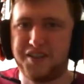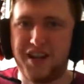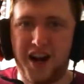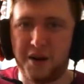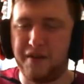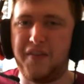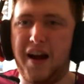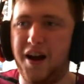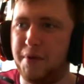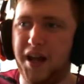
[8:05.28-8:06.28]
to hyping that
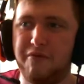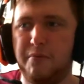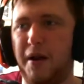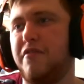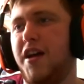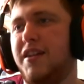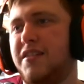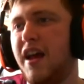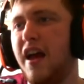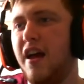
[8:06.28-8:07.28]
up again with my
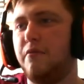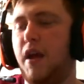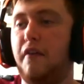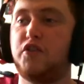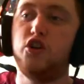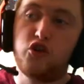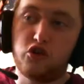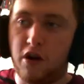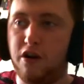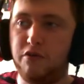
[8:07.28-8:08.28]
friends. We have
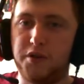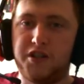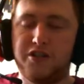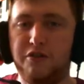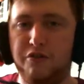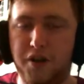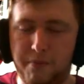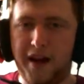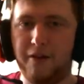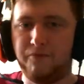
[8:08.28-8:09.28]
Control, which is all
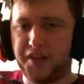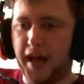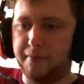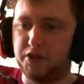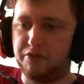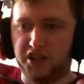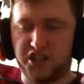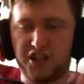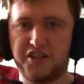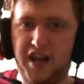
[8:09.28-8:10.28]
about capturing
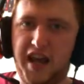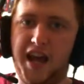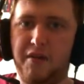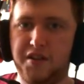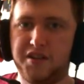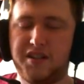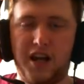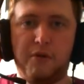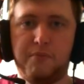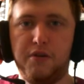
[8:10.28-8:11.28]
certain areas to
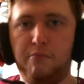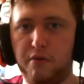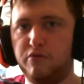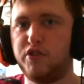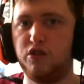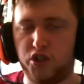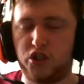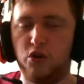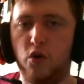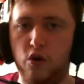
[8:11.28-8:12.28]
help you boost your
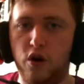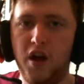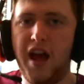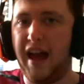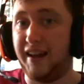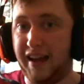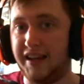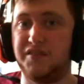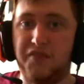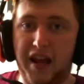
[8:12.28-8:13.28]
score
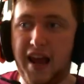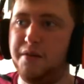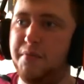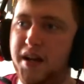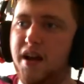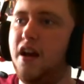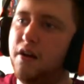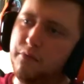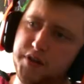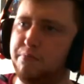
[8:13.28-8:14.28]
against the enemy,
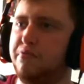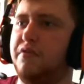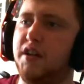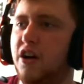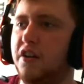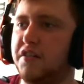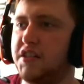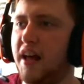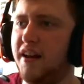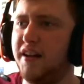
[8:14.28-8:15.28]
which is pretty darn
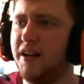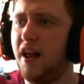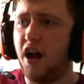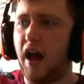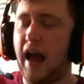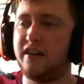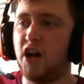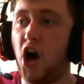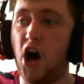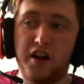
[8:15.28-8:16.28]
stellar. And
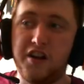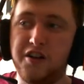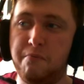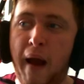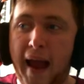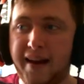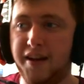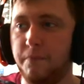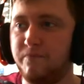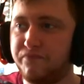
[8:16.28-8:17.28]
Iron
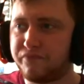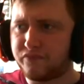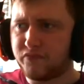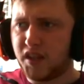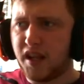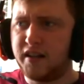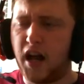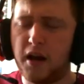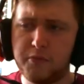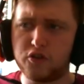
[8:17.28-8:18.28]
Banner.
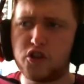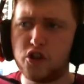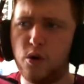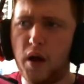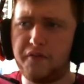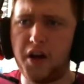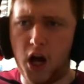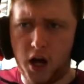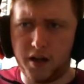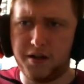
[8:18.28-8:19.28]
Now I'm not sure whether
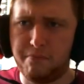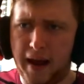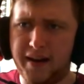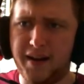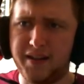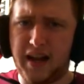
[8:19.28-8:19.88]
Iron Banner is an